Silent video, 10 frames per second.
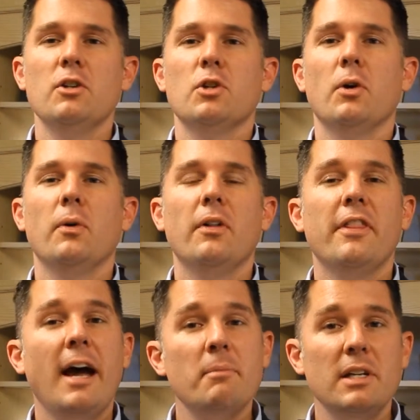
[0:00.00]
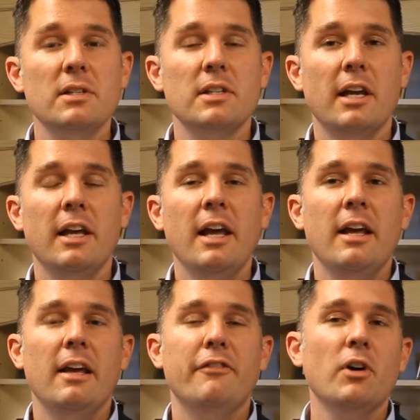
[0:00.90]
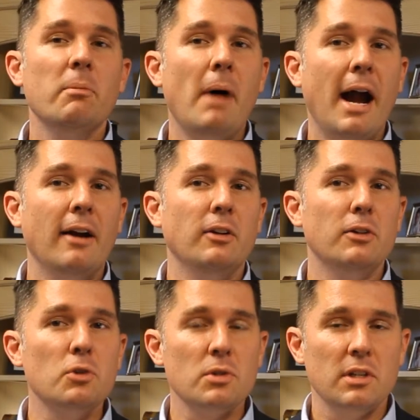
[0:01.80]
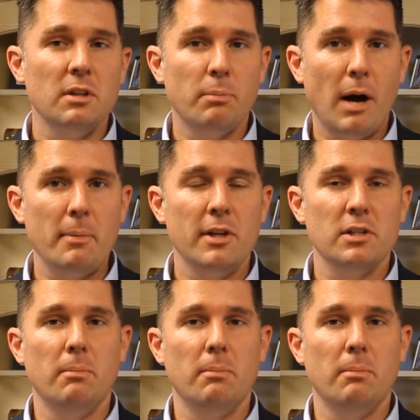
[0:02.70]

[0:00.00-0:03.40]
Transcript: So that being said, if you're a buyer and you're interested in a property that has